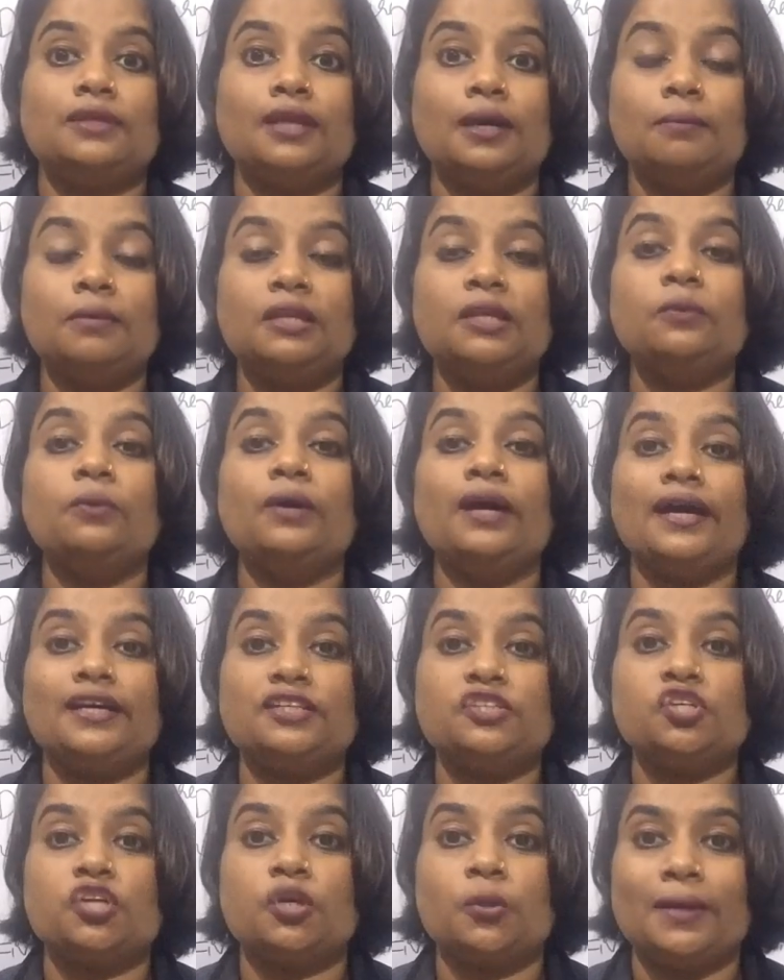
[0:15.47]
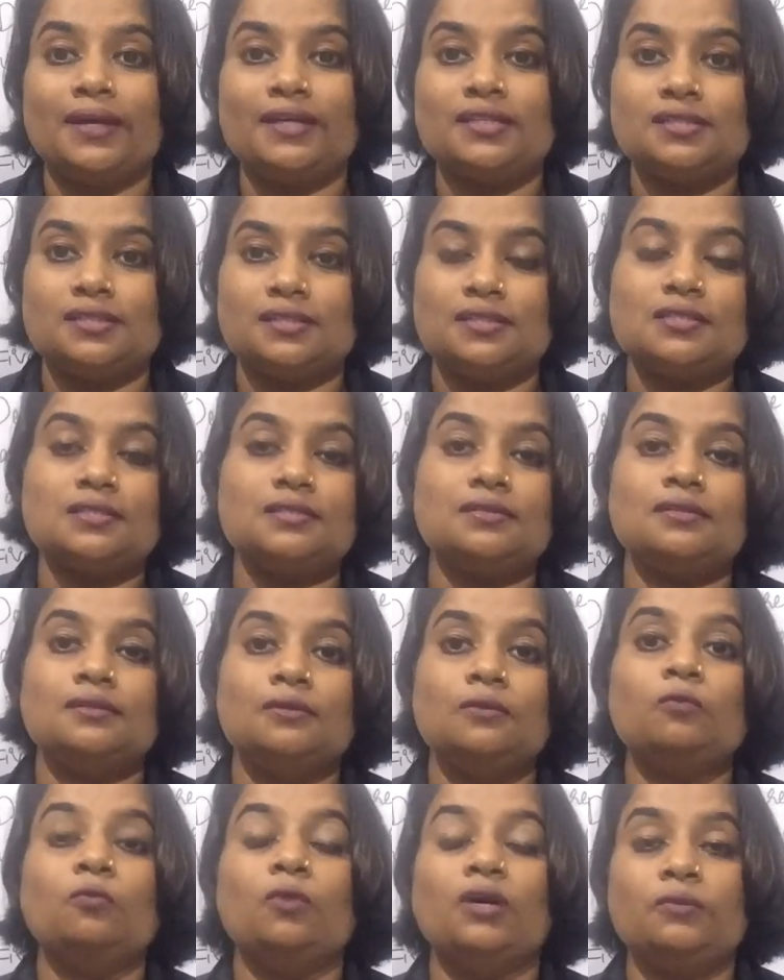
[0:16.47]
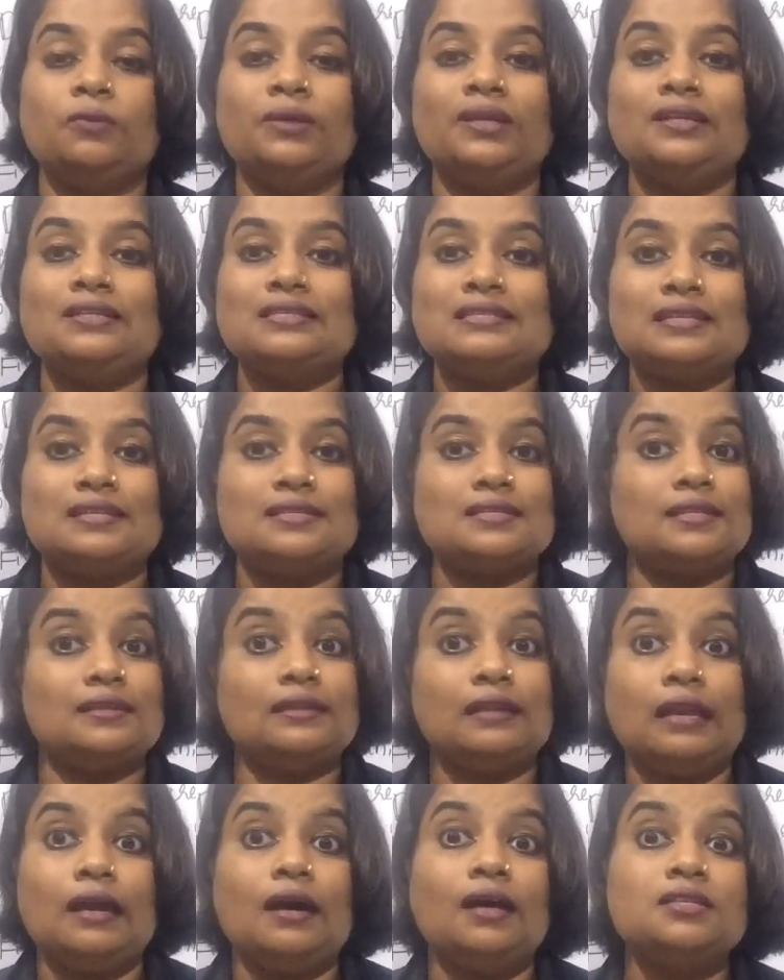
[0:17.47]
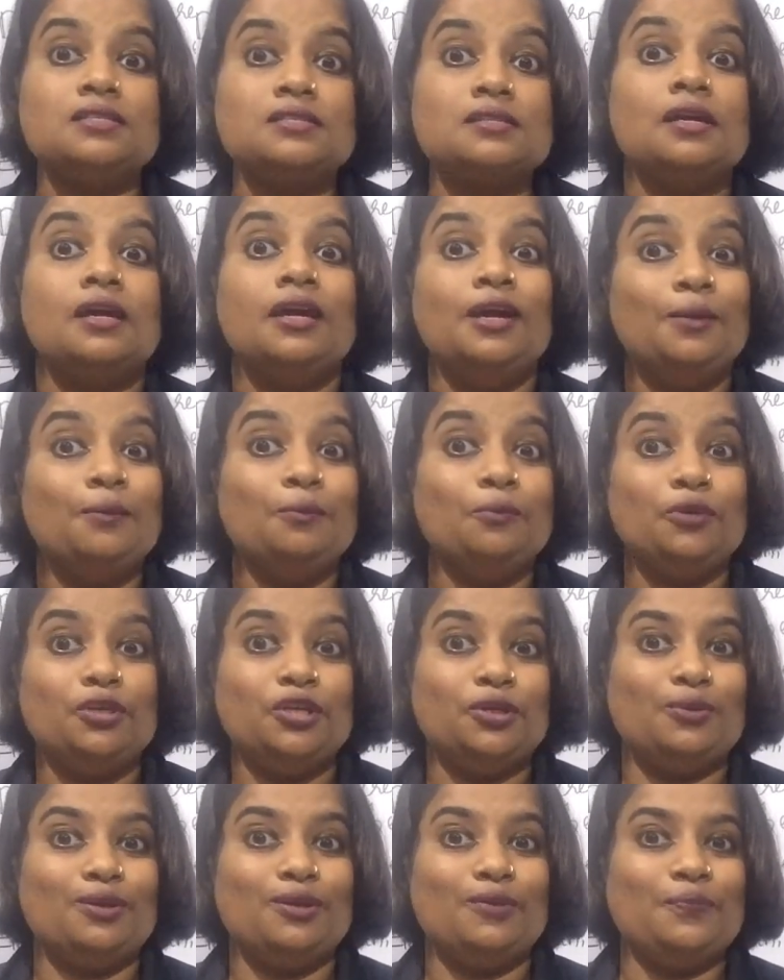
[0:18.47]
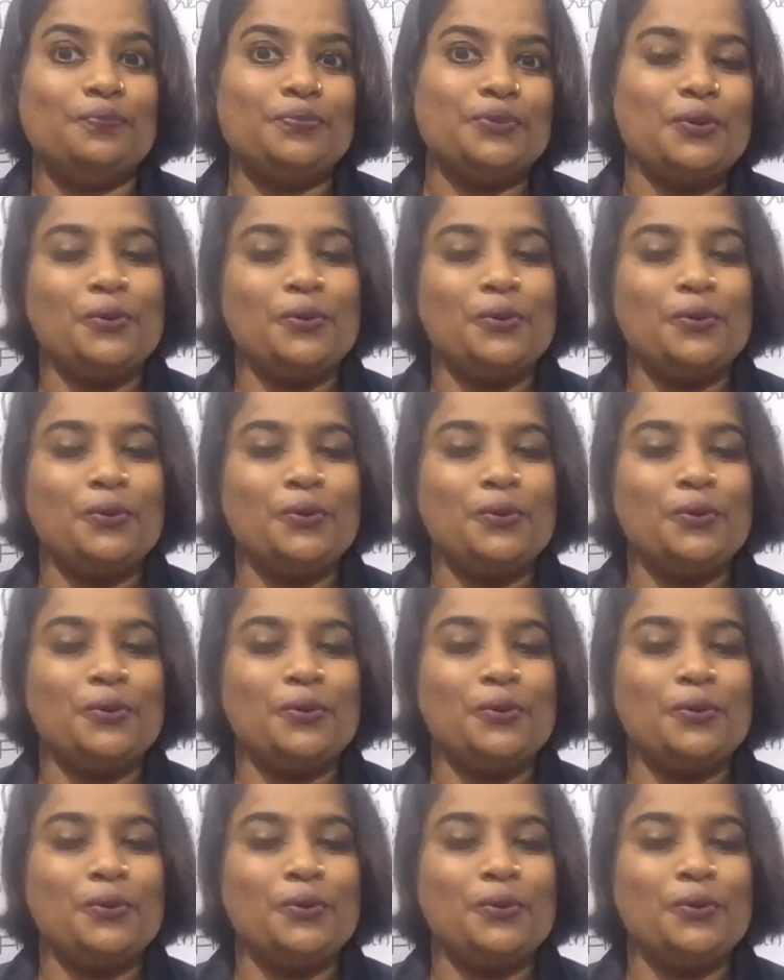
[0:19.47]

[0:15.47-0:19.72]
WH questions what we discussed in the last module.